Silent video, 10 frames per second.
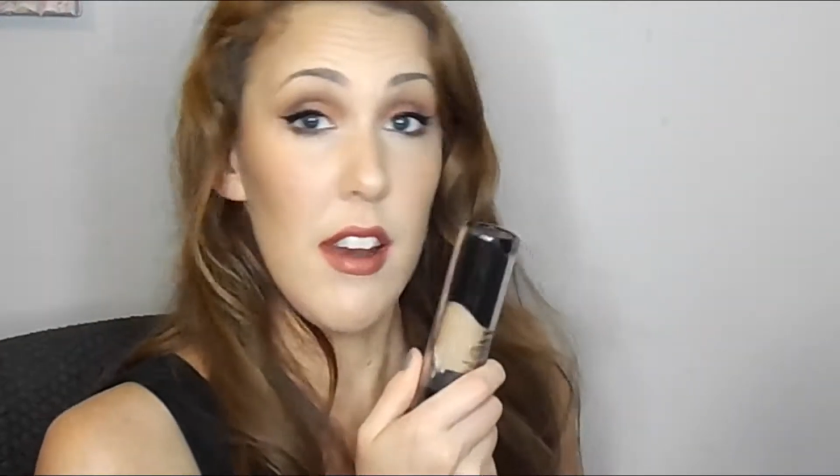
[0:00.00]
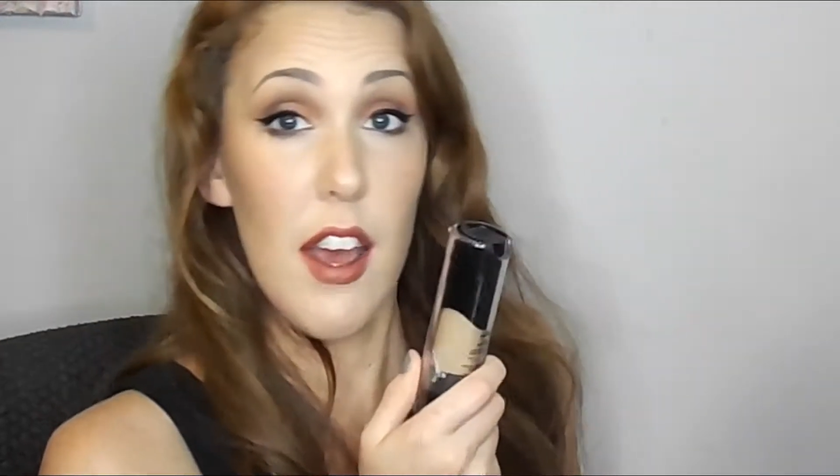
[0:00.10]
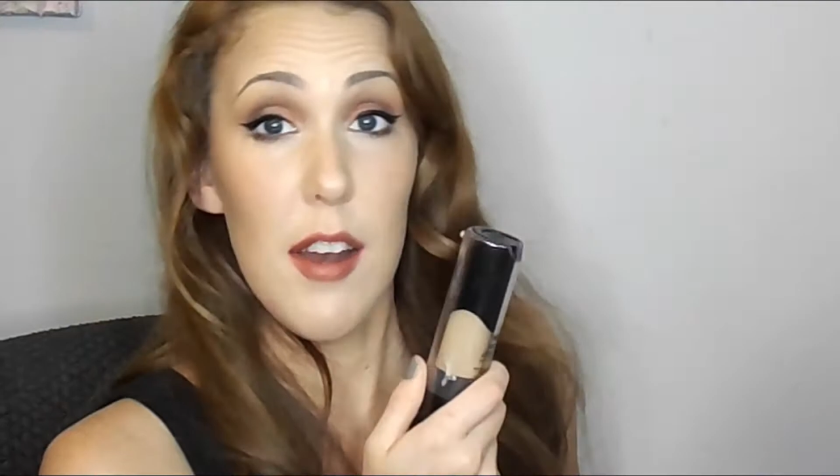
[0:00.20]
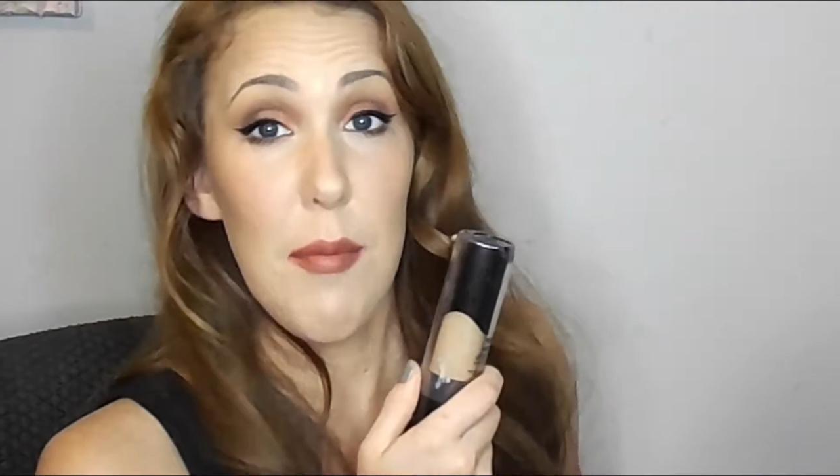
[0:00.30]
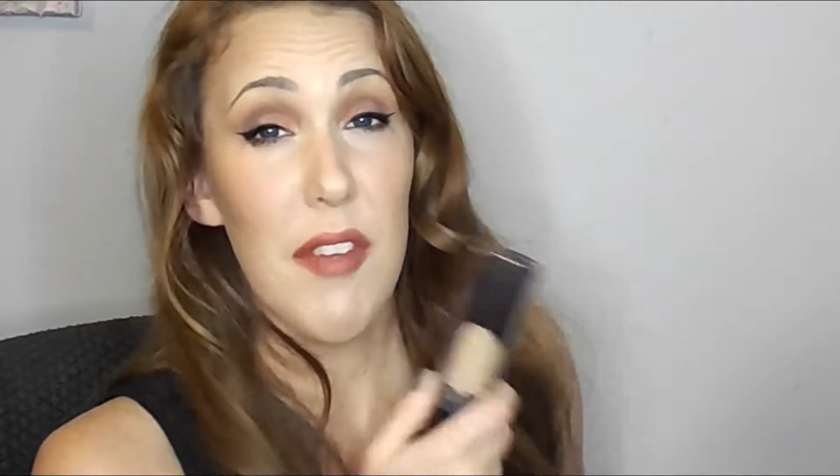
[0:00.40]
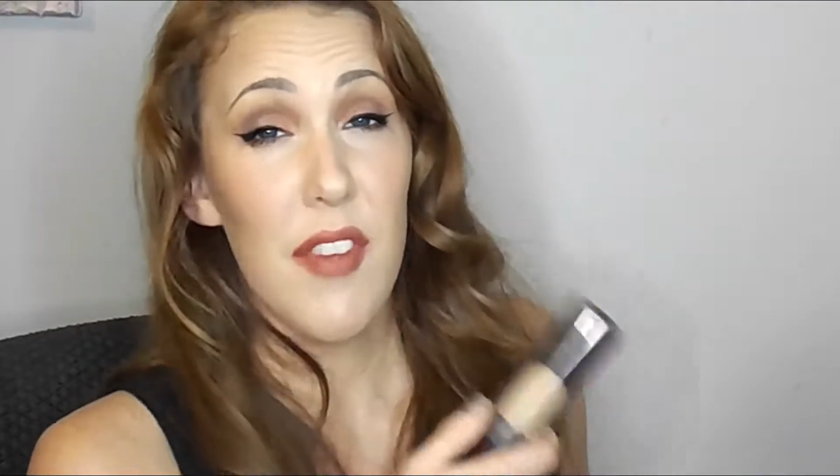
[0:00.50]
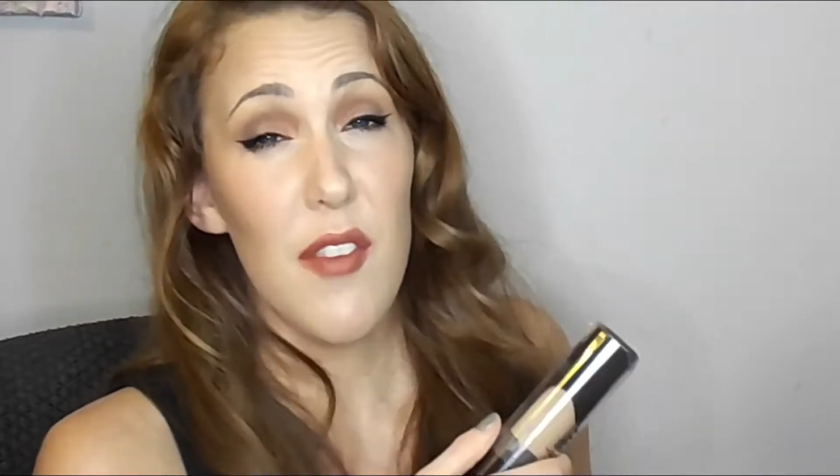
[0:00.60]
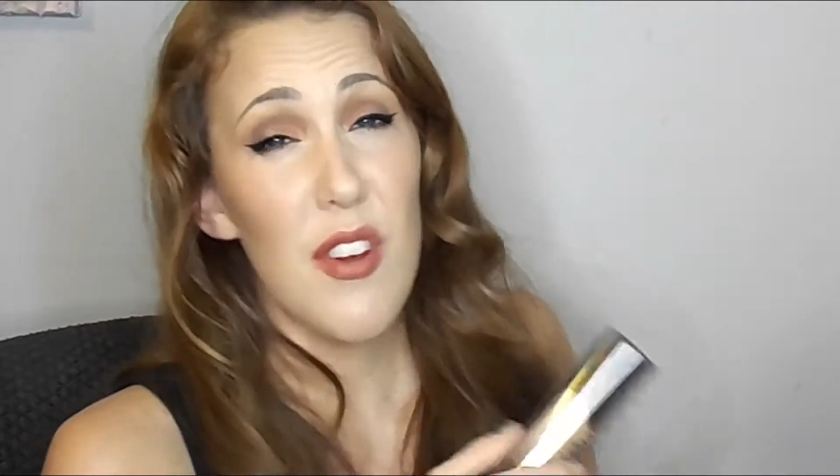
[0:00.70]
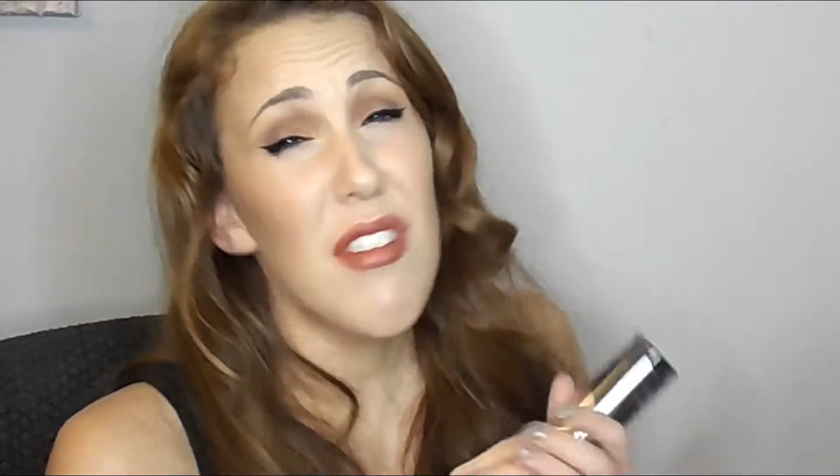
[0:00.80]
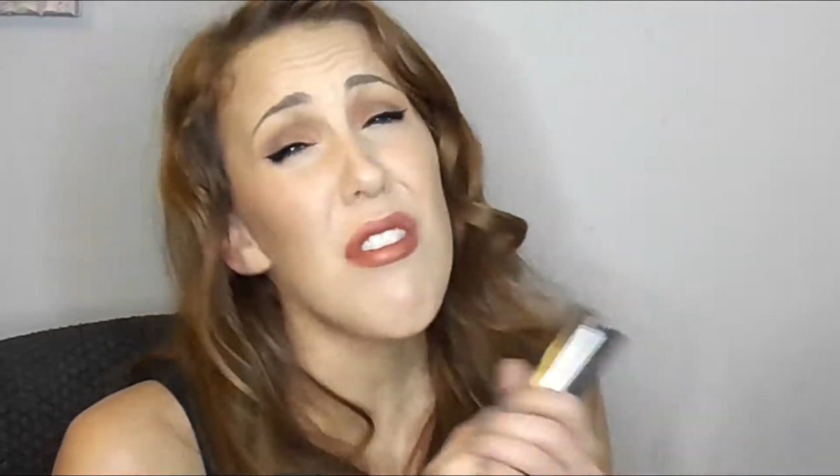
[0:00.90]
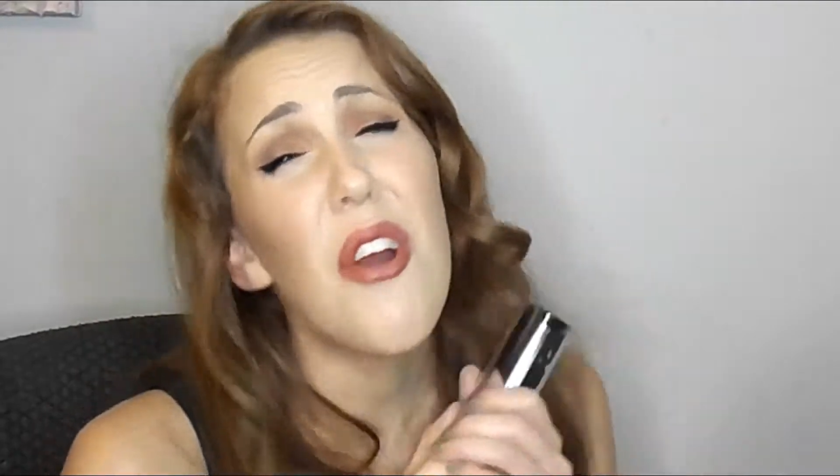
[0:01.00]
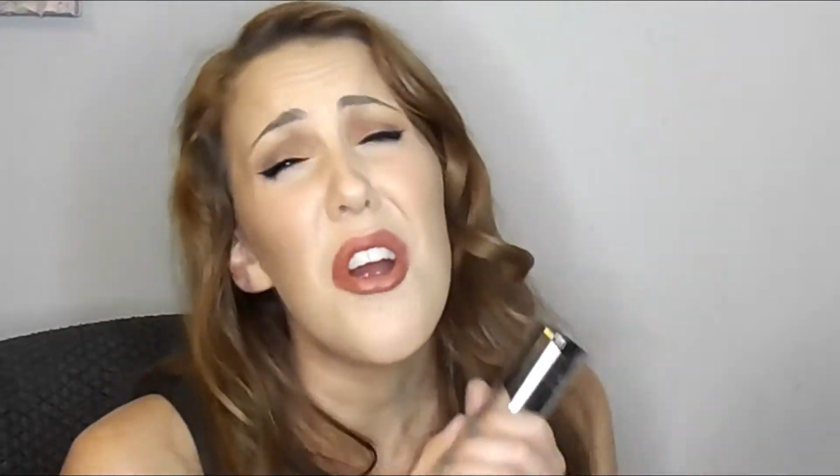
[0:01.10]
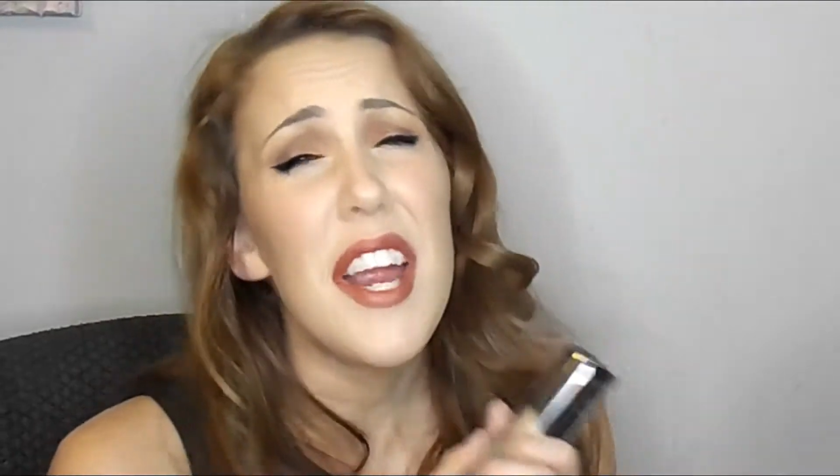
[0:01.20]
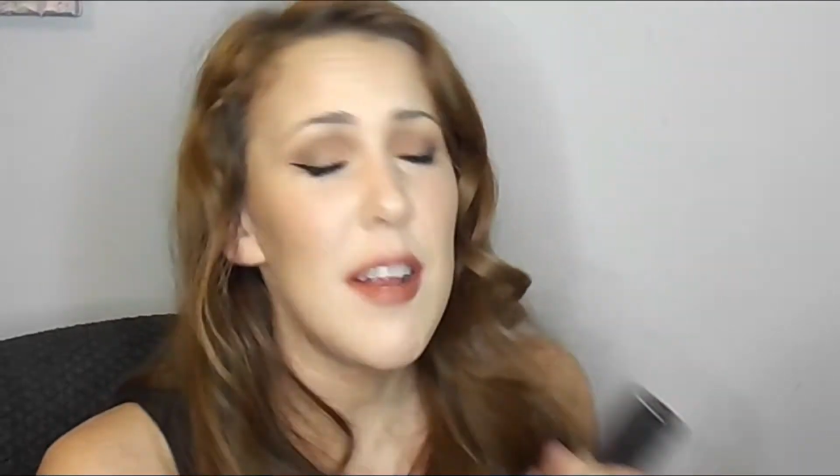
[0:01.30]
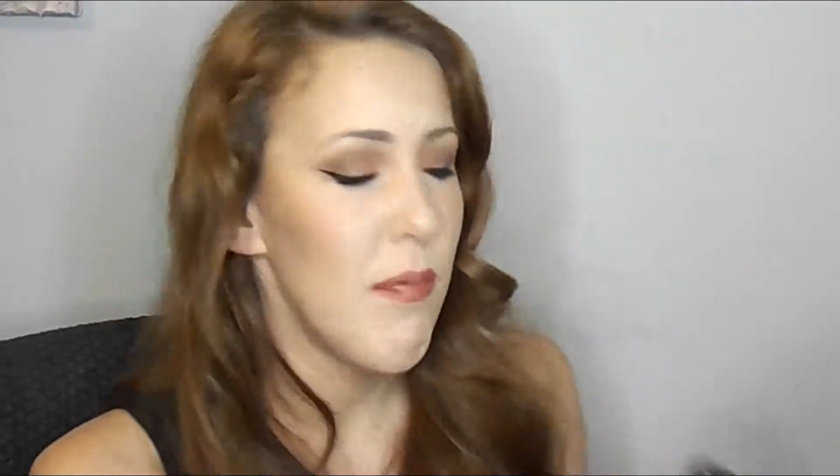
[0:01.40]
not my favorite.
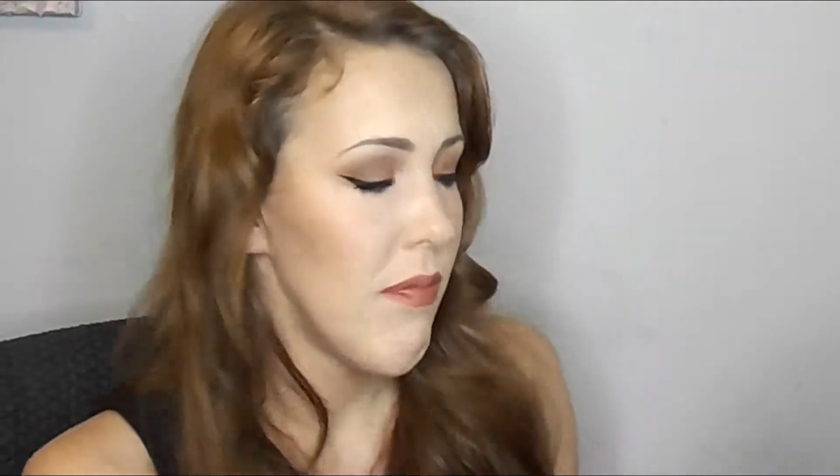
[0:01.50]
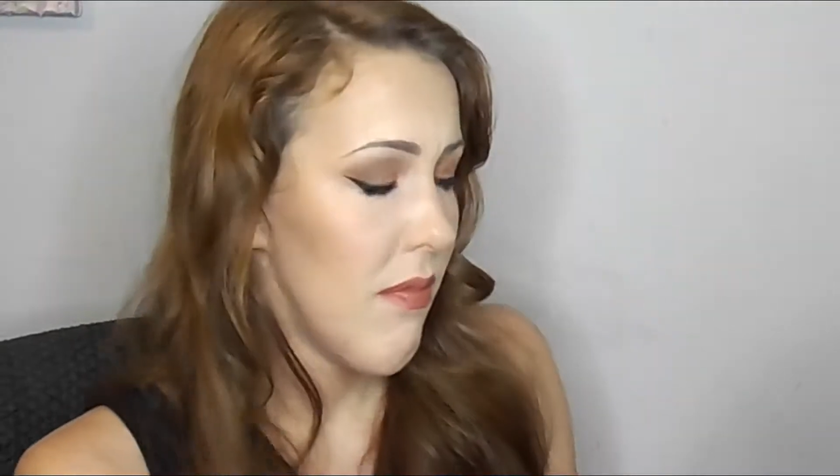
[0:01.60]
Sorry.